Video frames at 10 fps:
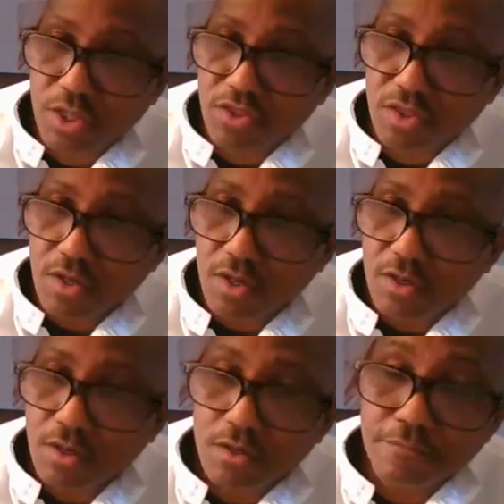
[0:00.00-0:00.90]
Thank
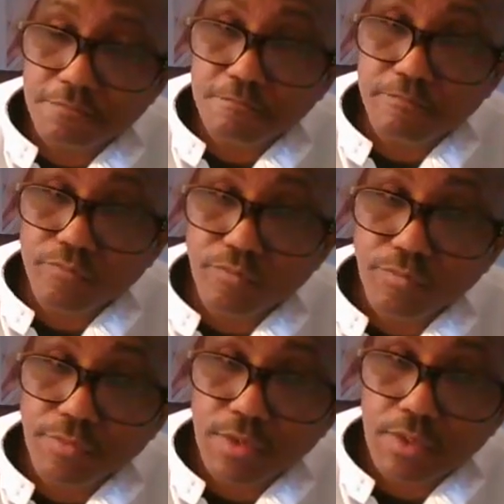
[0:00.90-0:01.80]
you
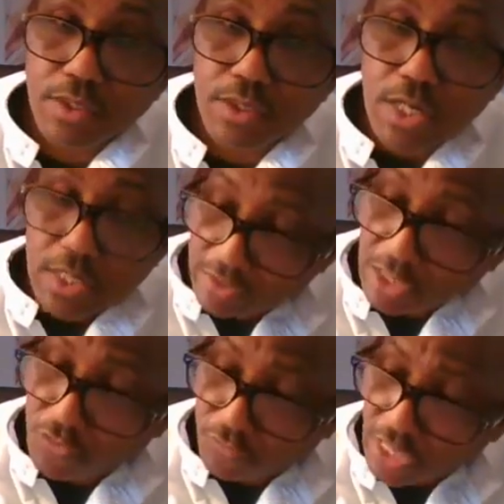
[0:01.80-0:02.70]
so much.